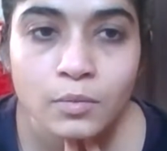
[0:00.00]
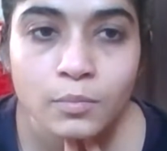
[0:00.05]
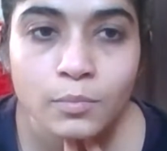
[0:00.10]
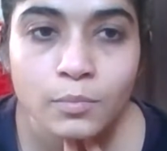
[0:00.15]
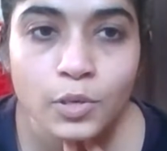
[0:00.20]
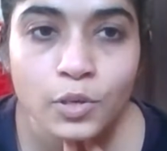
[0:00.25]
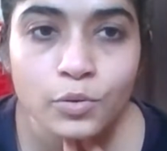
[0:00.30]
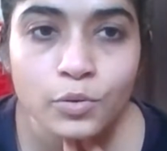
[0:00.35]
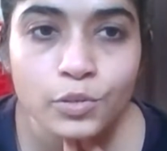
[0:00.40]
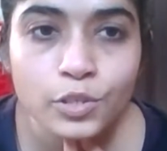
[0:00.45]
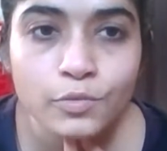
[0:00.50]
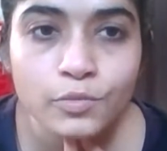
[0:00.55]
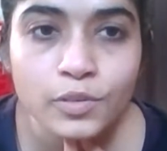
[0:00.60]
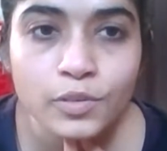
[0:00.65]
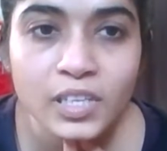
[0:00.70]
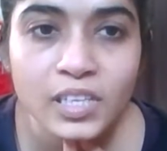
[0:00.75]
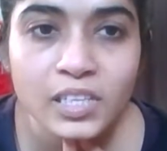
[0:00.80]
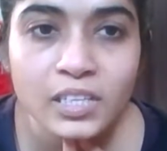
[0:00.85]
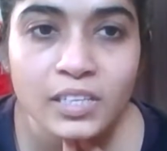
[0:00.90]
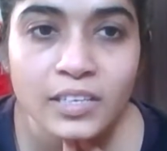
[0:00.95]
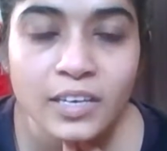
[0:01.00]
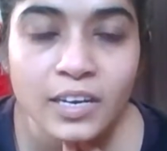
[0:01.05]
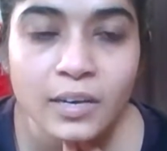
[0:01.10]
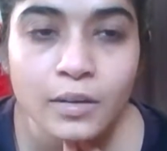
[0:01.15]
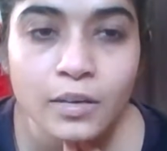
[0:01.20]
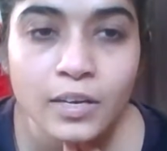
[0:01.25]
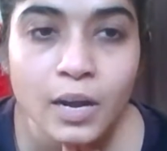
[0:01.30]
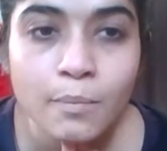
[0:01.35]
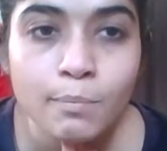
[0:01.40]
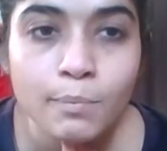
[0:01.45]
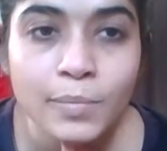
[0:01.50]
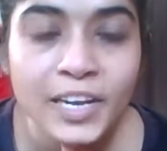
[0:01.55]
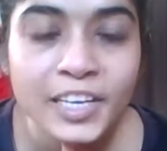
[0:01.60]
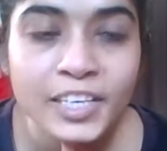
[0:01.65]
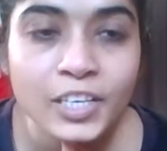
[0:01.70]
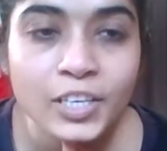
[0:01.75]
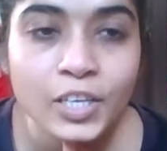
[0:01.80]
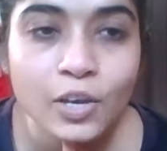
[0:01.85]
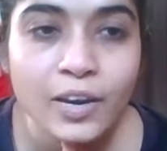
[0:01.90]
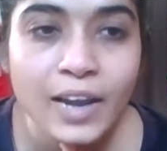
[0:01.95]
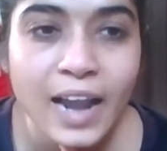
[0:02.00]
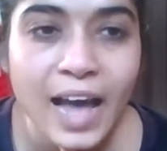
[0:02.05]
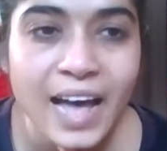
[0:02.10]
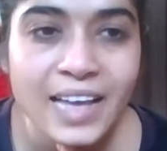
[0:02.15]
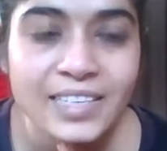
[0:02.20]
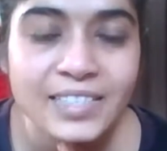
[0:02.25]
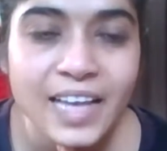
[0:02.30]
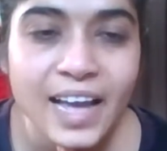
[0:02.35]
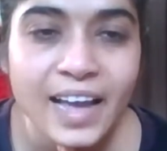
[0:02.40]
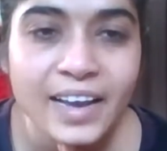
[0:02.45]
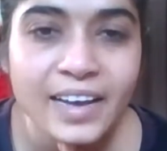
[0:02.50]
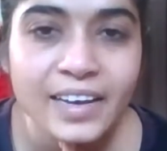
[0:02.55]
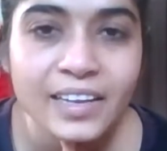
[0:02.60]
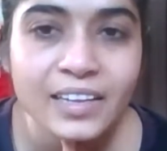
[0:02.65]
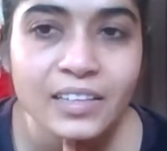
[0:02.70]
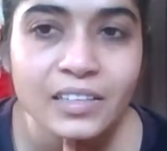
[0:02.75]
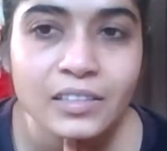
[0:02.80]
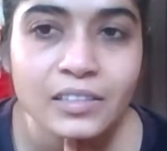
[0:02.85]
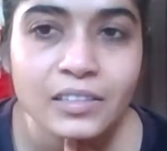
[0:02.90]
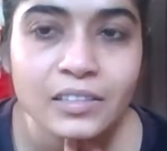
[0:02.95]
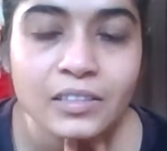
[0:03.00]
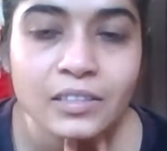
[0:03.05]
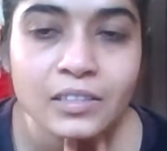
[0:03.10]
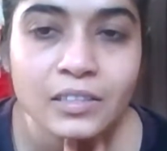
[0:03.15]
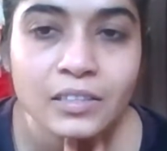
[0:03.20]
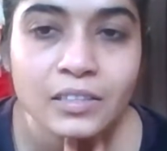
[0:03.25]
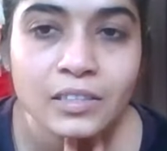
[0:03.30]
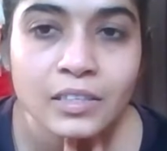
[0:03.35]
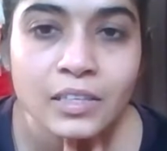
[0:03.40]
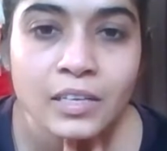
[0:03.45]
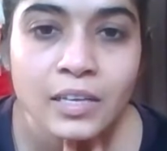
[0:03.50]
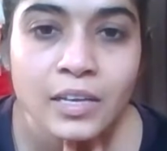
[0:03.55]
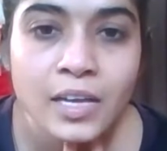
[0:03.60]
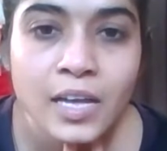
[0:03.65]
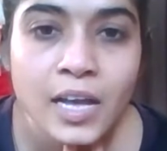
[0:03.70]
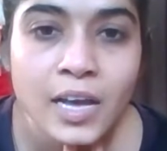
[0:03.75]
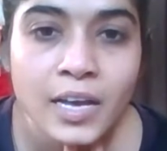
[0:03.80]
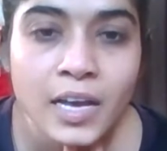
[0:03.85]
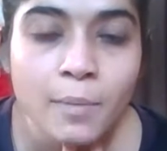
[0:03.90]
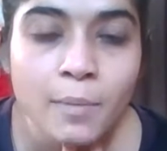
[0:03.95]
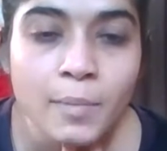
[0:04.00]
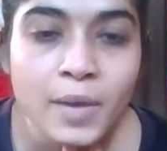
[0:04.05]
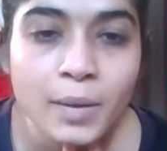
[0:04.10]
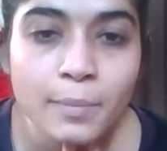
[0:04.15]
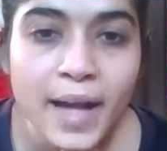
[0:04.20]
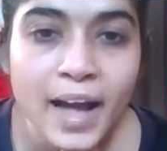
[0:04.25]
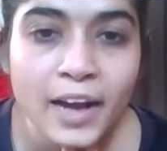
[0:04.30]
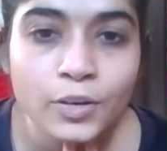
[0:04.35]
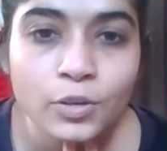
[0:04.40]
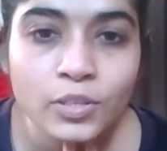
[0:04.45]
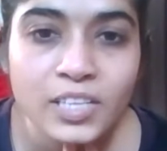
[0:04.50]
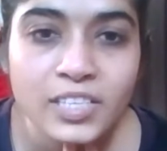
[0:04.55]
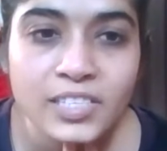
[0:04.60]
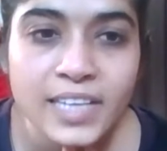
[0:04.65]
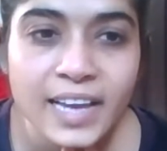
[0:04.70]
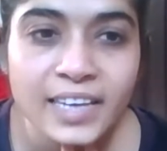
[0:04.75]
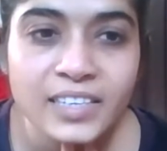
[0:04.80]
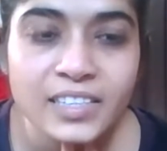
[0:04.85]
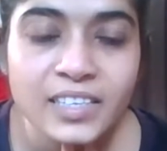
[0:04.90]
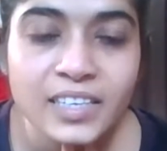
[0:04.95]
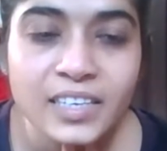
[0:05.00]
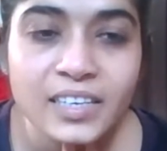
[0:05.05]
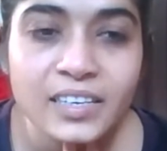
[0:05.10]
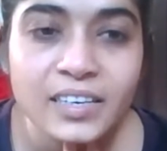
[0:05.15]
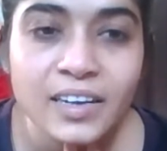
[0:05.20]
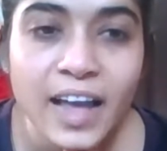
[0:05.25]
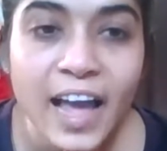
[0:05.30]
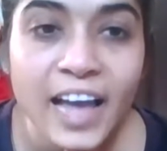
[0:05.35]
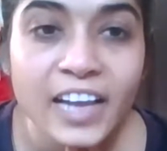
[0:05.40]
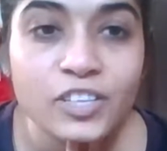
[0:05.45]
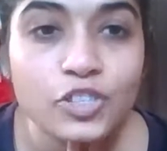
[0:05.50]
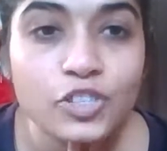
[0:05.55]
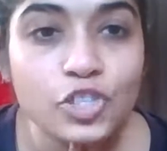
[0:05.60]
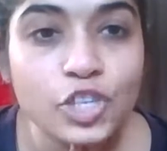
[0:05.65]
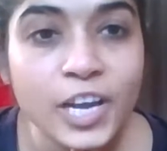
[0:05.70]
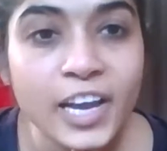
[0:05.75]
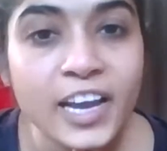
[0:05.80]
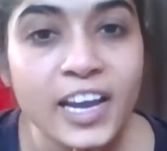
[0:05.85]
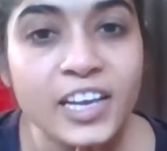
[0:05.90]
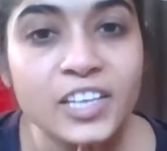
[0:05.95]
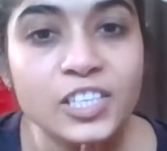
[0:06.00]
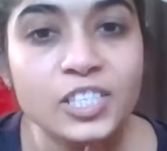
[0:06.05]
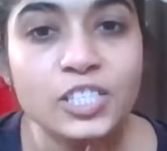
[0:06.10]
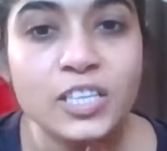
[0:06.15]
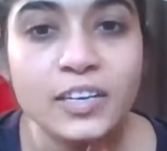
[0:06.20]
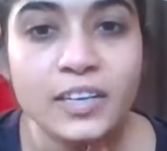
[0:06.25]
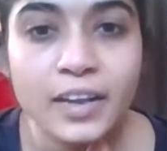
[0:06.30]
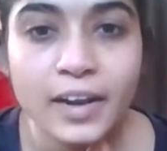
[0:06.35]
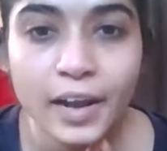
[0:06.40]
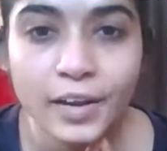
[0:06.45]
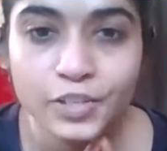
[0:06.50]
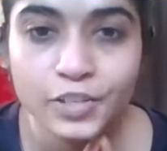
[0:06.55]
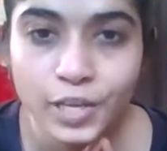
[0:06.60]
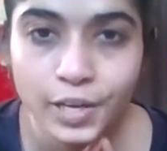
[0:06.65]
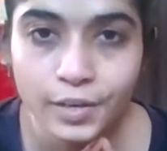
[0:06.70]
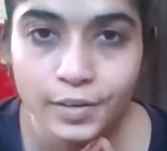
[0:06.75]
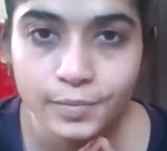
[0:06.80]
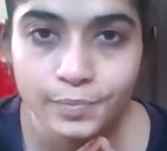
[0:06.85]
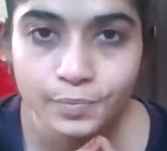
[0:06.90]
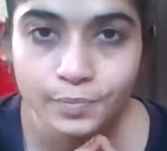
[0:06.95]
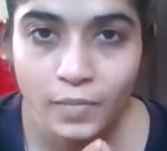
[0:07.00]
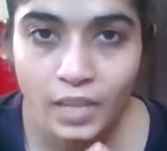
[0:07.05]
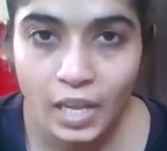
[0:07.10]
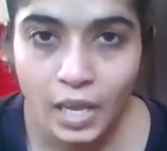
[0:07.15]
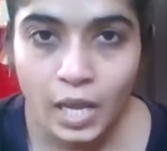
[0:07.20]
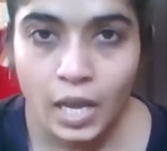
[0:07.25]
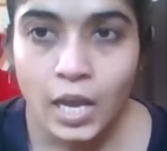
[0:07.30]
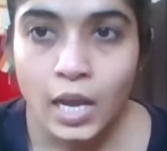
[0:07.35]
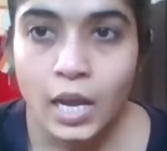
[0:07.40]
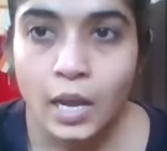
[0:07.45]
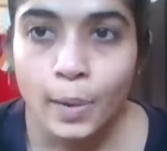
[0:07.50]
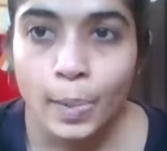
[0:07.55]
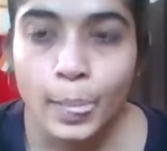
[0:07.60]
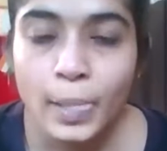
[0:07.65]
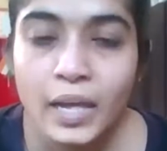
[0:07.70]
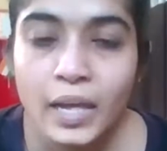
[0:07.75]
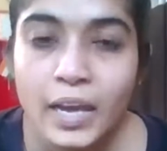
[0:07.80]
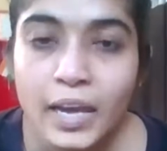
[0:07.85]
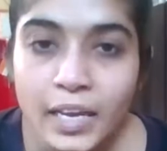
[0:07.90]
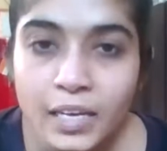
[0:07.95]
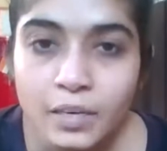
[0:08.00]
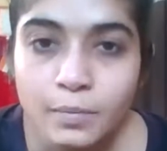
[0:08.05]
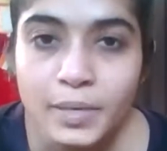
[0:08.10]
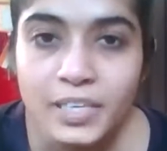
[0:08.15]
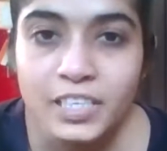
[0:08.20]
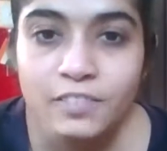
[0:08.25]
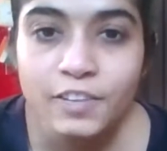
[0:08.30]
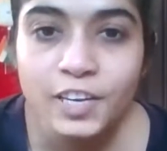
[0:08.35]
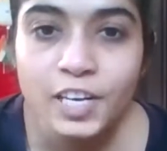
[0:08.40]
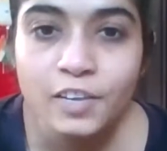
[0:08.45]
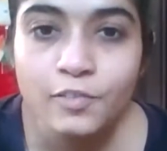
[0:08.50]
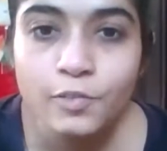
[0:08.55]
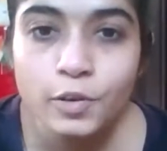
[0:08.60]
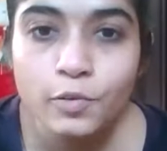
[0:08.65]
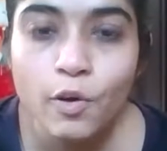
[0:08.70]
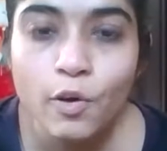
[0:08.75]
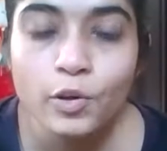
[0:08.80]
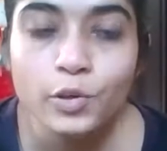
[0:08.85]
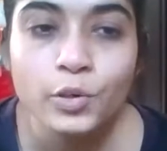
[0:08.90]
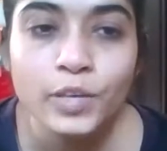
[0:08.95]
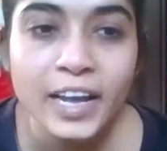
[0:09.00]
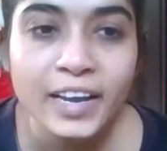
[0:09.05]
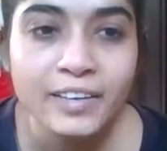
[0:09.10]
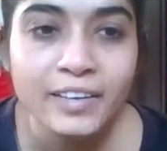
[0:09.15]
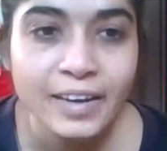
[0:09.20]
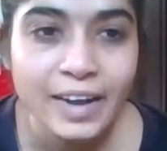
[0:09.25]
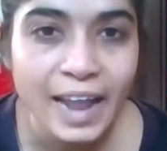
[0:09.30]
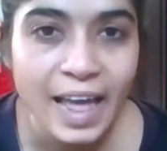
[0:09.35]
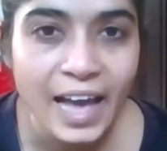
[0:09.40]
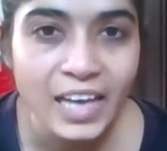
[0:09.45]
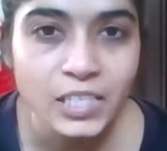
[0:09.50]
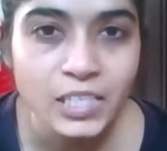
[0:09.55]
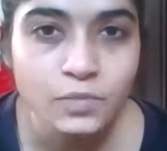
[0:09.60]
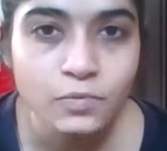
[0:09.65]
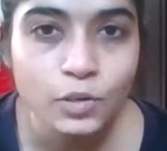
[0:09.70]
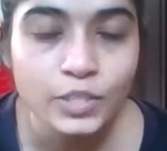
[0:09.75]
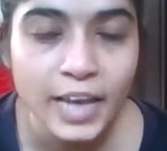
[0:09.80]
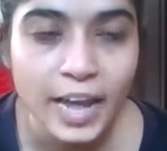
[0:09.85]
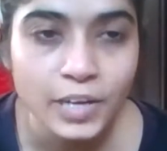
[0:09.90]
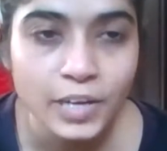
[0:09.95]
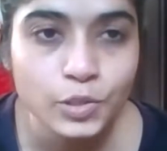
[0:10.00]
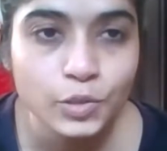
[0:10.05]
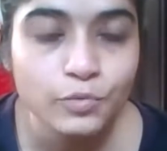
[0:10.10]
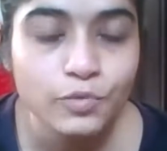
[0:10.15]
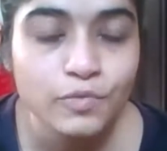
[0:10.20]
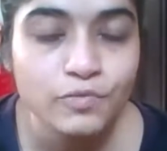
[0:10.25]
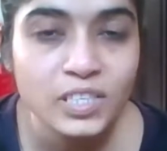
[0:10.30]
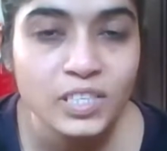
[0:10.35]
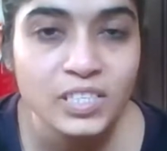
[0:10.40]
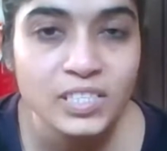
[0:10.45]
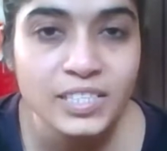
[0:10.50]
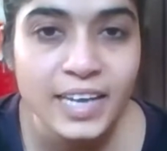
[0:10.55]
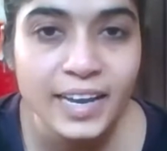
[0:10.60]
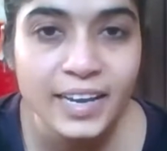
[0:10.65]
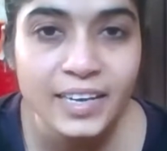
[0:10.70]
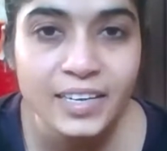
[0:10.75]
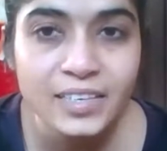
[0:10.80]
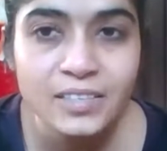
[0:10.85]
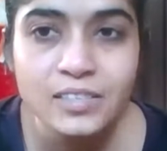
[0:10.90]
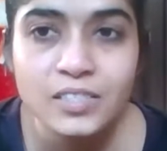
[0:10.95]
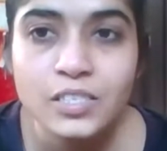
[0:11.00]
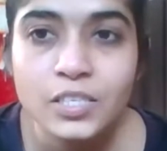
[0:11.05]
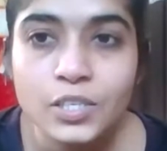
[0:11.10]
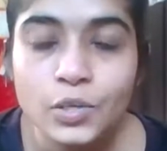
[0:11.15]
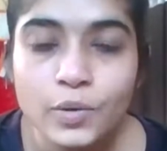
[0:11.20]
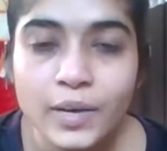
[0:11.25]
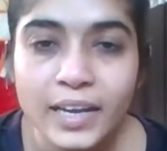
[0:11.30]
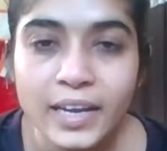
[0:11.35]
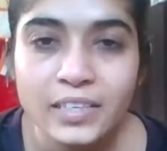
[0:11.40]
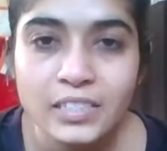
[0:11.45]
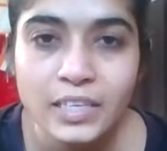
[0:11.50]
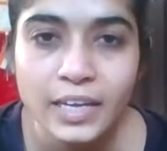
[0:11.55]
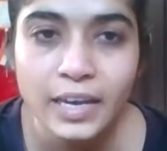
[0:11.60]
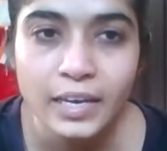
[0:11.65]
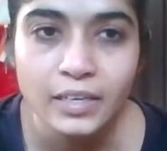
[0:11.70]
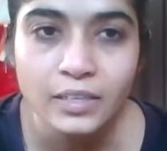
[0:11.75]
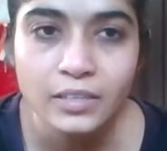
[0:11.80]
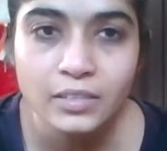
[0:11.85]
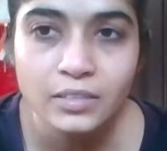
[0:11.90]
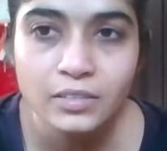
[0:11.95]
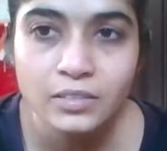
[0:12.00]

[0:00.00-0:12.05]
Beautiful. Completing your last cycle. Coming back to the center and change the direction. In between, if you want to take relax for 10 to 15 seconds, you can take.